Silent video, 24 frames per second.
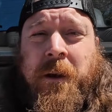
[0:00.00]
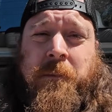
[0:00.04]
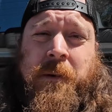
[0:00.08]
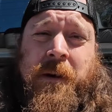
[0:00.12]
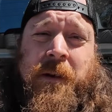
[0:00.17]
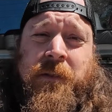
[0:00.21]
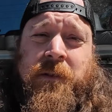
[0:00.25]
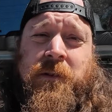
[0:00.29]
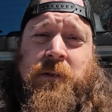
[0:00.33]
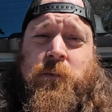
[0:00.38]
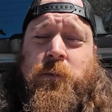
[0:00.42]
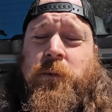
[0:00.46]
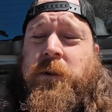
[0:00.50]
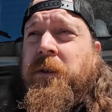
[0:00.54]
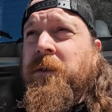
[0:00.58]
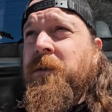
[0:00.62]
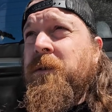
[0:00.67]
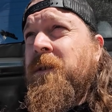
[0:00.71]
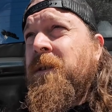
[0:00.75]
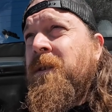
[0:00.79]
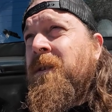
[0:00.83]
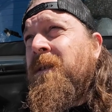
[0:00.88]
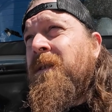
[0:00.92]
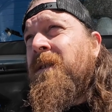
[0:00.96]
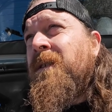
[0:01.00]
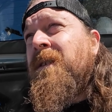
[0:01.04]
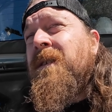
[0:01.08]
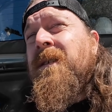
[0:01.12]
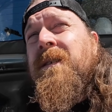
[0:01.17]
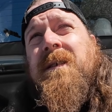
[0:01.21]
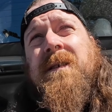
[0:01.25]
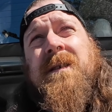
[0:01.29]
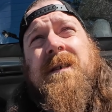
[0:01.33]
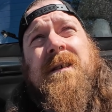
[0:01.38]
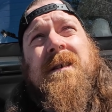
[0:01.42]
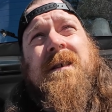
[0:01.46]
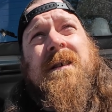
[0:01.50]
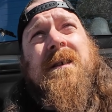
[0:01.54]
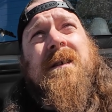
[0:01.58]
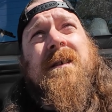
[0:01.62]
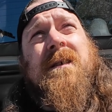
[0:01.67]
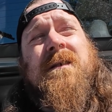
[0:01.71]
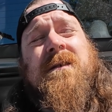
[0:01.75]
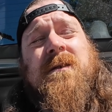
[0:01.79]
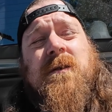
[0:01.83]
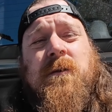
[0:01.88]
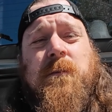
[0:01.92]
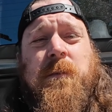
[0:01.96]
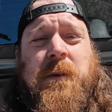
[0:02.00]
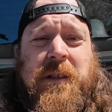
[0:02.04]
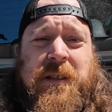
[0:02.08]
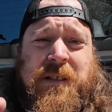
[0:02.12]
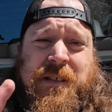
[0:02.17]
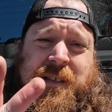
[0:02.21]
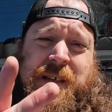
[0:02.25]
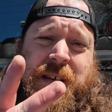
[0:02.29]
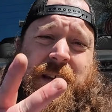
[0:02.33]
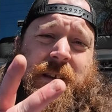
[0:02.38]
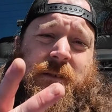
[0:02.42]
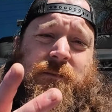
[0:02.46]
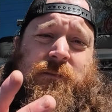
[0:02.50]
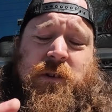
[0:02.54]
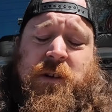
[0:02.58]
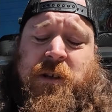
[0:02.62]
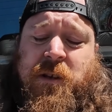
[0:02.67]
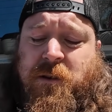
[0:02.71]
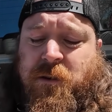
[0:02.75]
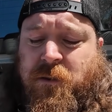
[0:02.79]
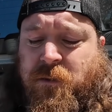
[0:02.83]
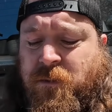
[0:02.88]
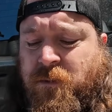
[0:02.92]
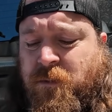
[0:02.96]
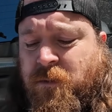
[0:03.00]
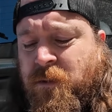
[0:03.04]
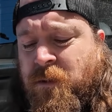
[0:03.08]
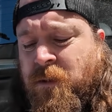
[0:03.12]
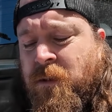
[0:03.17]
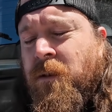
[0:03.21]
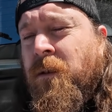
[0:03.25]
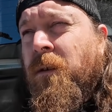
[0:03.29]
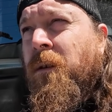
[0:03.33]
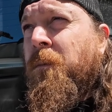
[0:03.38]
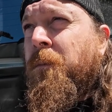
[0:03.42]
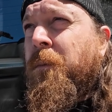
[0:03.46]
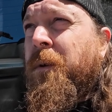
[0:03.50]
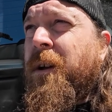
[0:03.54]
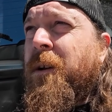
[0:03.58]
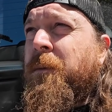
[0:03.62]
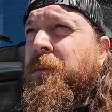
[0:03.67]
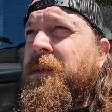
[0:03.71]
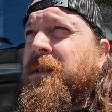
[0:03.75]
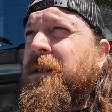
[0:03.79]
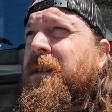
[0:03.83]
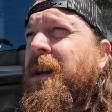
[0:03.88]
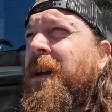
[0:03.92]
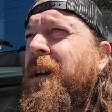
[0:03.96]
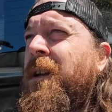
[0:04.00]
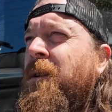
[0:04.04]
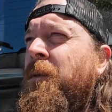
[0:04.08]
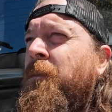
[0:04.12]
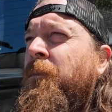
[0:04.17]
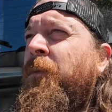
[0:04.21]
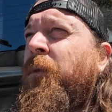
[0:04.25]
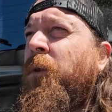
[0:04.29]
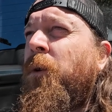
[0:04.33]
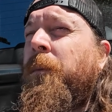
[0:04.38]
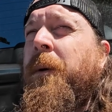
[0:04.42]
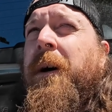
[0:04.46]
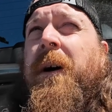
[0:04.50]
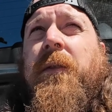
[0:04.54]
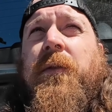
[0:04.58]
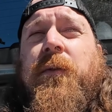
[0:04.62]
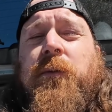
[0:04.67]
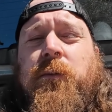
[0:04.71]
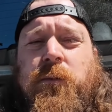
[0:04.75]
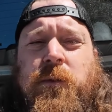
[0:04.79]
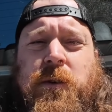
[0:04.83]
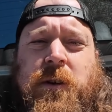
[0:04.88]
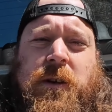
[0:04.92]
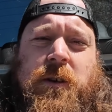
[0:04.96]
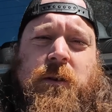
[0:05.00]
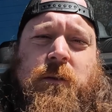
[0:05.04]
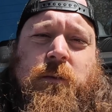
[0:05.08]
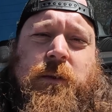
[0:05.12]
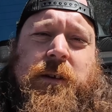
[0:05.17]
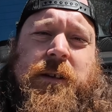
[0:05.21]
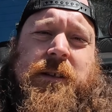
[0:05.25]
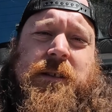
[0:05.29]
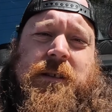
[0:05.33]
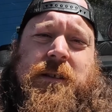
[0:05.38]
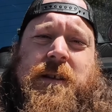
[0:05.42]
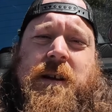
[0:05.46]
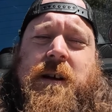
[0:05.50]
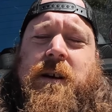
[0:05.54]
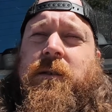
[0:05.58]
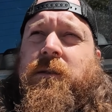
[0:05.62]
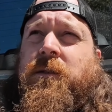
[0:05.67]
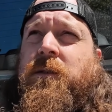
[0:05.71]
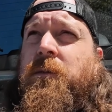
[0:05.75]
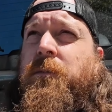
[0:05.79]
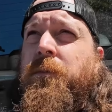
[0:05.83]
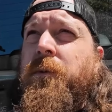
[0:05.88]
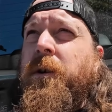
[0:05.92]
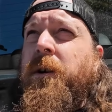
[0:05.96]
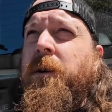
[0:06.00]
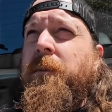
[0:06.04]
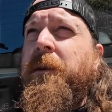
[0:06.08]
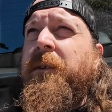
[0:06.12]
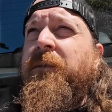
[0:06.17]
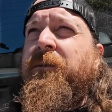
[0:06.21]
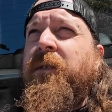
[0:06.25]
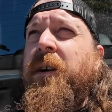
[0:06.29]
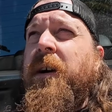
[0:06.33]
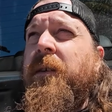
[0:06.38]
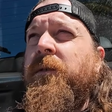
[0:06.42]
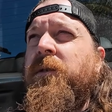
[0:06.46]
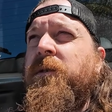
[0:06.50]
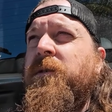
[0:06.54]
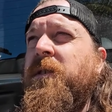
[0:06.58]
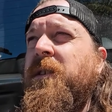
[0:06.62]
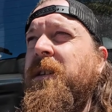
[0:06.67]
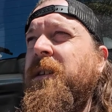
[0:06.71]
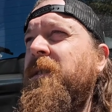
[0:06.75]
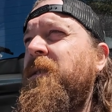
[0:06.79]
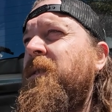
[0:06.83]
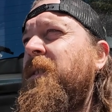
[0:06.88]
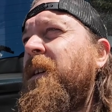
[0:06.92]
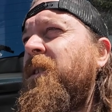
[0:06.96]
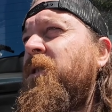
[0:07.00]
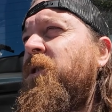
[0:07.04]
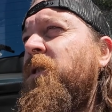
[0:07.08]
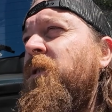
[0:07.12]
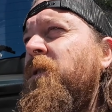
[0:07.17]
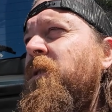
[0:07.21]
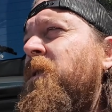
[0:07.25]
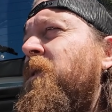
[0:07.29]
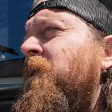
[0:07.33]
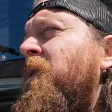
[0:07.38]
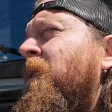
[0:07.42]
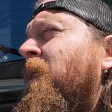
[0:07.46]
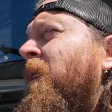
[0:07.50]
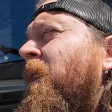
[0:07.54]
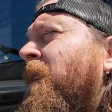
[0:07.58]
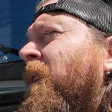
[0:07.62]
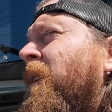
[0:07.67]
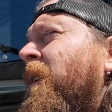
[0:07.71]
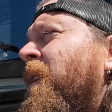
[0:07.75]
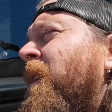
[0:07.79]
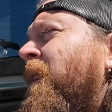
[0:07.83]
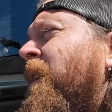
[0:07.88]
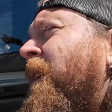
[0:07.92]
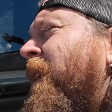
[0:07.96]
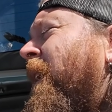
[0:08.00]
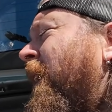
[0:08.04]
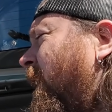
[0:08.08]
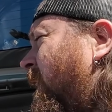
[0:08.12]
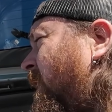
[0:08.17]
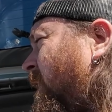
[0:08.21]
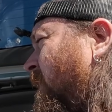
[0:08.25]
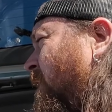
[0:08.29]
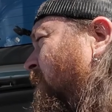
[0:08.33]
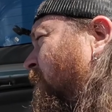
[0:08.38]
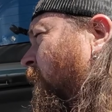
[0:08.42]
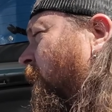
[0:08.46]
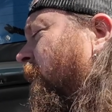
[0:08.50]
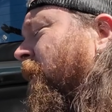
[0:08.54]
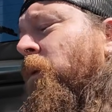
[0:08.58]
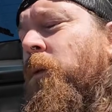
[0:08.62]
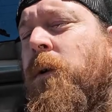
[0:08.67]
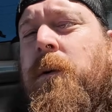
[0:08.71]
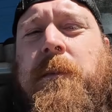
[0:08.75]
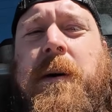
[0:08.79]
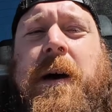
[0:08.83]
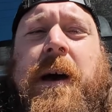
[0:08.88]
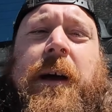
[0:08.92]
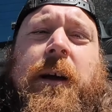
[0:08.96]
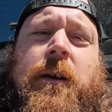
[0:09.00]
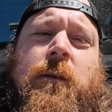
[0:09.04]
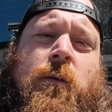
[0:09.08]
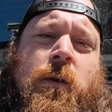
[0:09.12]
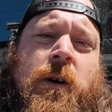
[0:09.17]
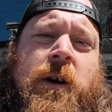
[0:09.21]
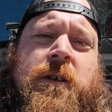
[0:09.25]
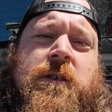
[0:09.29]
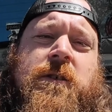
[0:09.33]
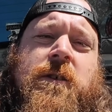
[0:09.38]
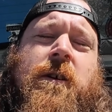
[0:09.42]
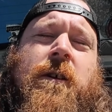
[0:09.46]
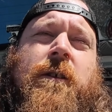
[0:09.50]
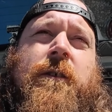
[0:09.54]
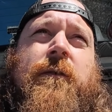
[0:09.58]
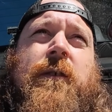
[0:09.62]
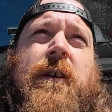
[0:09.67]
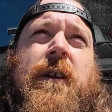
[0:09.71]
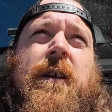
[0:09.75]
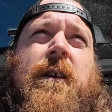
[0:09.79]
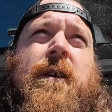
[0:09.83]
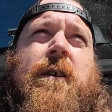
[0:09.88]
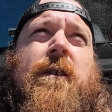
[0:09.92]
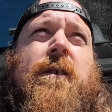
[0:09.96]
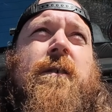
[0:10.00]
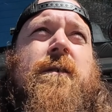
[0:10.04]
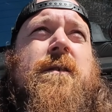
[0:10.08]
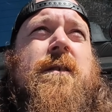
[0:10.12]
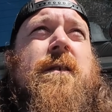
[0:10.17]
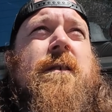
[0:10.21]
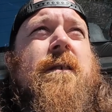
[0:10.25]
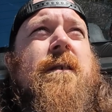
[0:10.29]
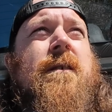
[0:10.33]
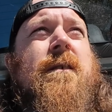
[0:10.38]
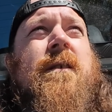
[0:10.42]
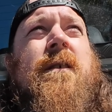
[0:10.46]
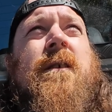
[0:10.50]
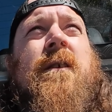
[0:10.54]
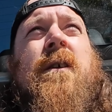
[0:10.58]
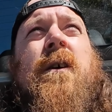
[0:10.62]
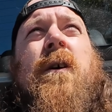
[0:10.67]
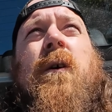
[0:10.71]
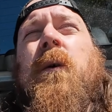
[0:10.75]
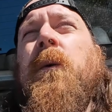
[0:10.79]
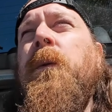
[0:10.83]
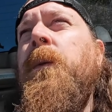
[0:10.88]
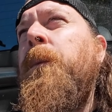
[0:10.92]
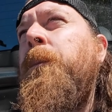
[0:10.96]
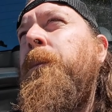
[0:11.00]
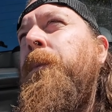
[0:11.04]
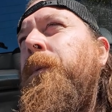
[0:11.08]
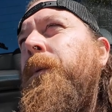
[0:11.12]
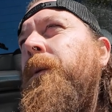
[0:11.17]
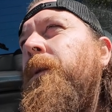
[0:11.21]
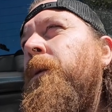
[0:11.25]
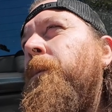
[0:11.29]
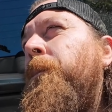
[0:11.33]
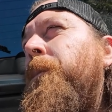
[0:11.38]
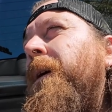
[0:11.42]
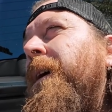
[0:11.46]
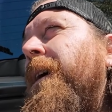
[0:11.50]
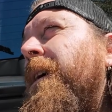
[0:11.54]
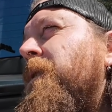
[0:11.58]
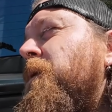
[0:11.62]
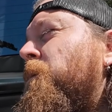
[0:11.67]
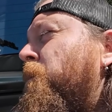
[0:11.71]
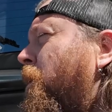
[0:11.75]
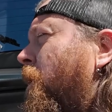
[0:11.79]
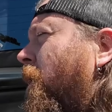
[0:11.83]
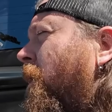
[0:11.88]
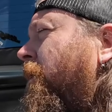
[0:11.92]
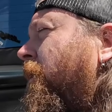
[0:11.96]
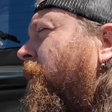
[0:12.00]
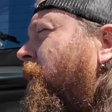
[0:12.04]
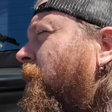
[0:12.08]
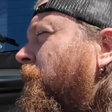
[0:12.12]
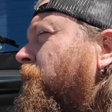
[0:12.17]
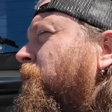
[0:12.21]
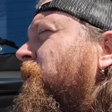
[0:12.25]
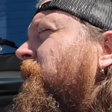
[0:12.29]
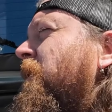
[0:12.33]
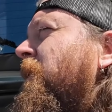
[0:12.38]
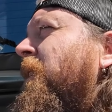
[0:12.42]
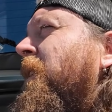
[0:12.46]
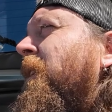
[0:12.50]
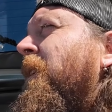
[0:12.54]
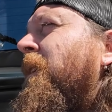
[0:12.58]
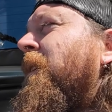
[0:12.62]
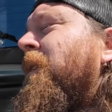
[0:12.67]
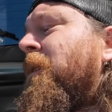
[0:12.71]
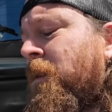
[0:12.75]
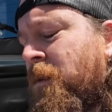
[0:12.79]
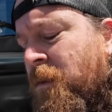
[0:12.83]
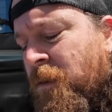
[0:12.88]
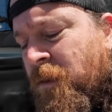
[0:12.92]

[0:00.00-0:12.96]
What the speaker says: about these wheels. So it'd be the second video. But I've been skating them for about 3 weeks now, so probably about 5 or 6 sessions. And I finally went back and watched all the videos, and you know, the biggest part that I'm seeing